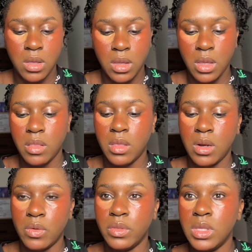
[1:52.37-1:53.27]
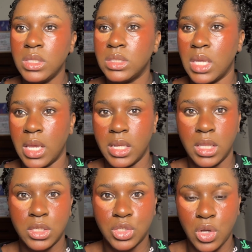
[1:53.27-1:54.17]
And then on this side,
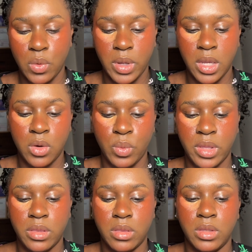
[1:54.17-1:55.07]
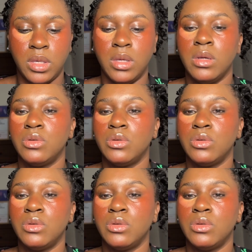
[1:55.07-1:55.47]
let's go in with the